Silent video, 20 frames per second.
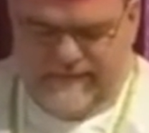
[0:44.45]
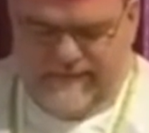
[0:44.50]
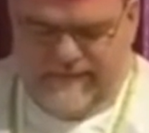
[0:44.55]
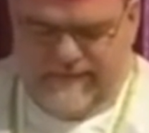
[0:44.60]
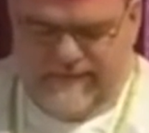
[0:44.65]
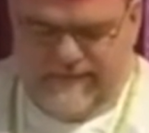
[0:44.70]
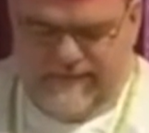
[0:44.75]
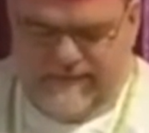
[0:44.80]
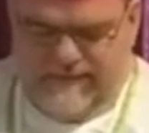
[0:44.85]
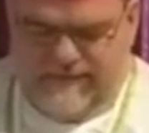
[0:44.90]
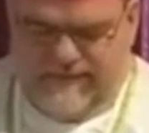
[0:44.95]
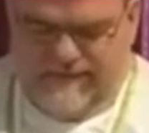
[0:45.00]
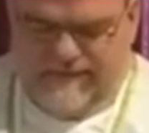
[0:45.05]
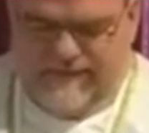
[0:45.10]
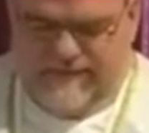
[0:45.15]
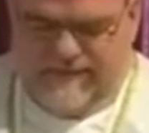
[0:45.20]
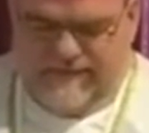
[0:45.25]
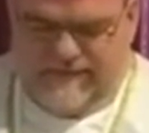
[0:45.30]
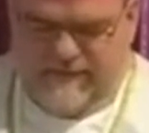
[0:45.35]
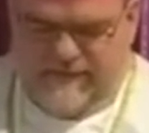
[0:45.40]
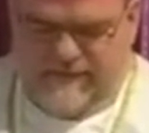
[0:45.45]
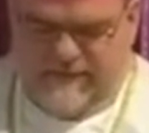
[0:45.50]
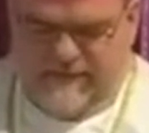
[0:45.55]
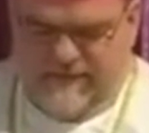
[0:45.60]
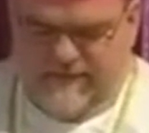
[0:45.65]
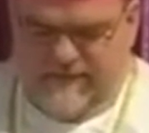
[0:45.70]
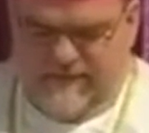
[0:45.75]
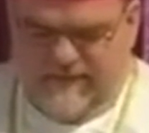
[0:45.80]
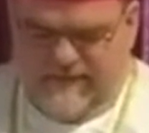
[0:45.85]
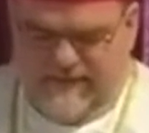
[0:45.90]
These feasts are going
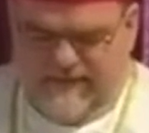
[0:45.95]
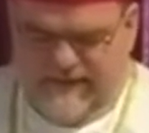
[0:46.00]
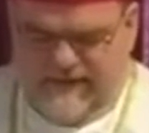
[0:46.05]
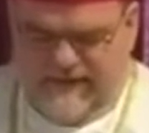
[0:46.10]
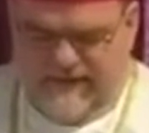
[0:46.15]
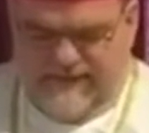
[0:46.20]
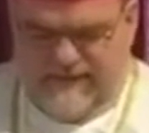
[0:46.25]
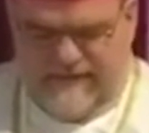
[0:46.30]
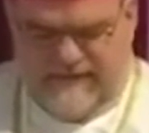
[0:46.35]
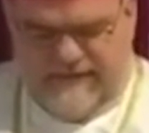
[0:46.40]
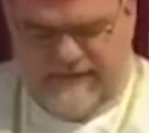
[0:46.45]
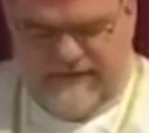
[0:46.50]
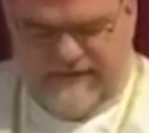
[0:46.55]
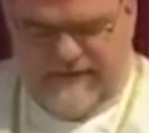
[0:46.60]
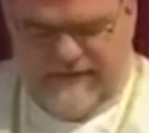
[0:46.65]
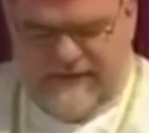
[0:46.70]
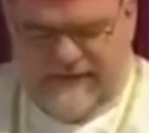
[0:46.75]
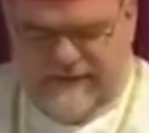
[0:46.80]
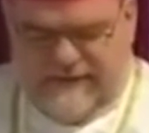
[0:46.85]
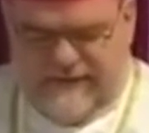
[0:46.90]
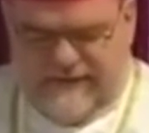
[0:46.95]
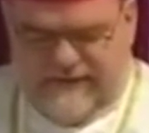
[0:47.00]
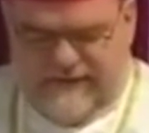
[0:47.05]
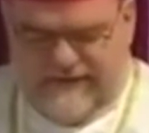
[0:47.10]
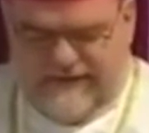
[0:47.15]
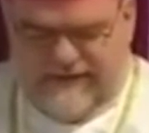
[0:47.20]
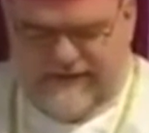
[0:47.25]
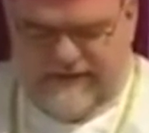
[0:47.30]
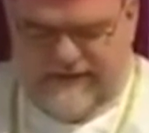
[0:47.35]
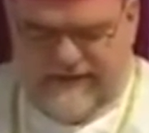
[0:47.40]
to the 9th, the Sunday after
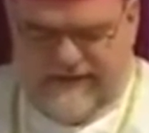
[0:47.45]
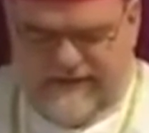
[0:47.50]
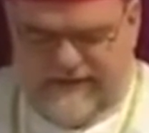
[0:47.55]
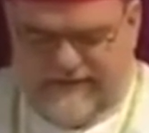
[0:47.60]
Pentecost.